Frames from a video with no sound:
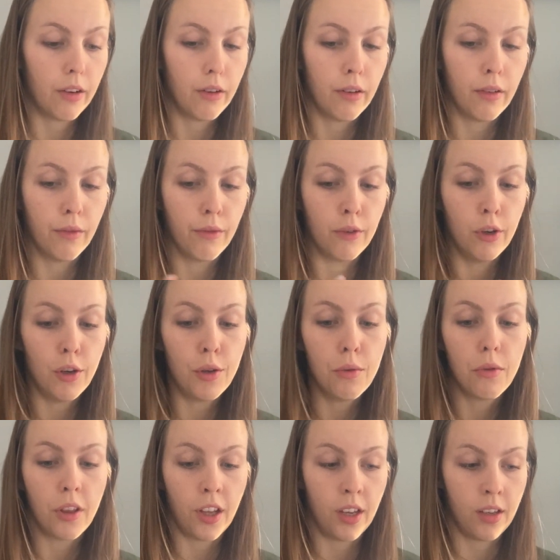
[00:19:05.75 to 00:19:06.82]
of new
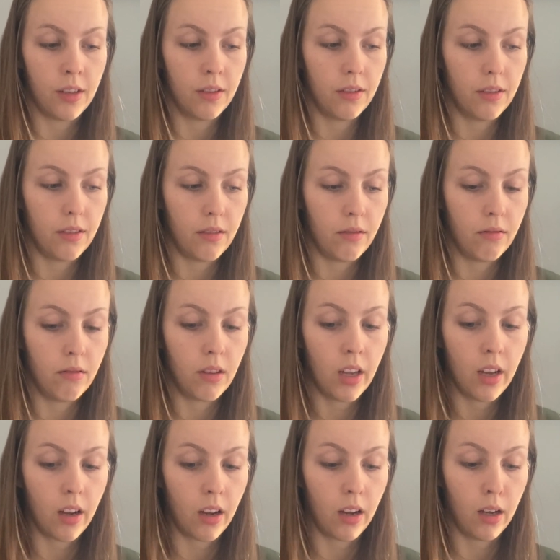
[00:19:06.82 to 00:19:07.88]
things that
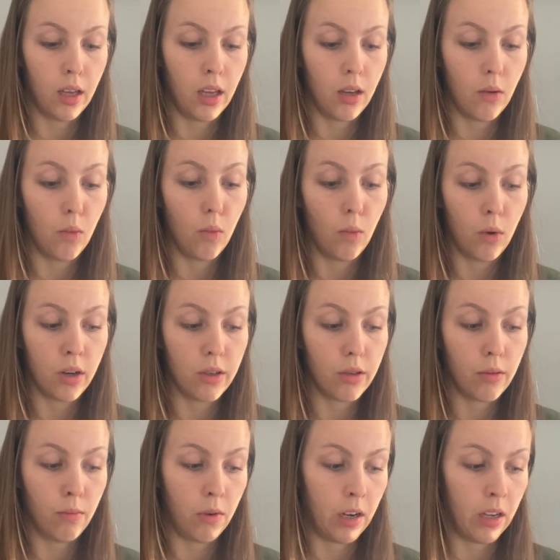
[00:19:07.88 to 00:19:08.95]
I want to
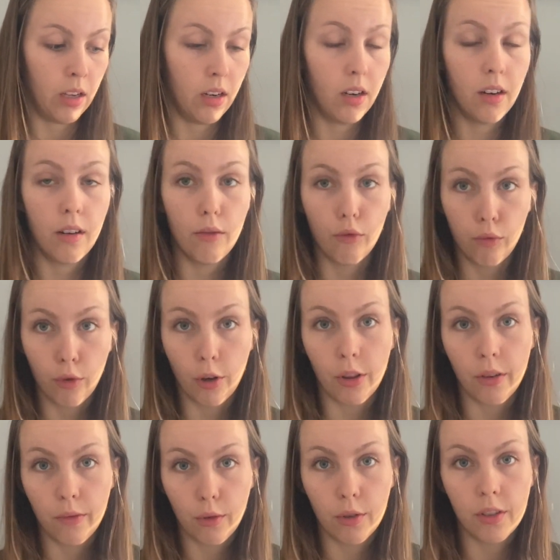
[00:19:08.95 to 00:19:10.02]
write for the
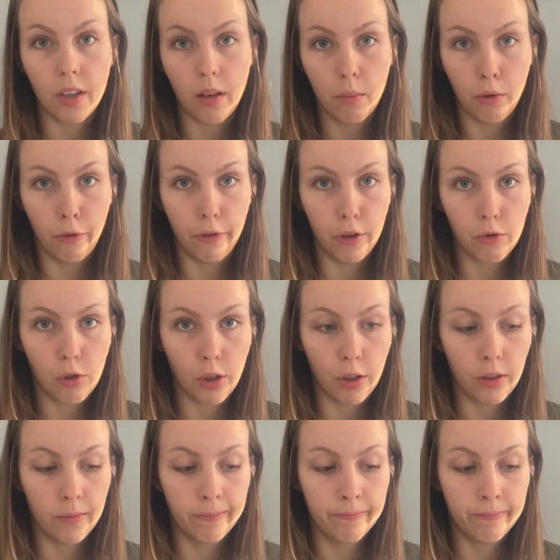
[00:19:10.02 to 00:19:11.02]
foreseeable future.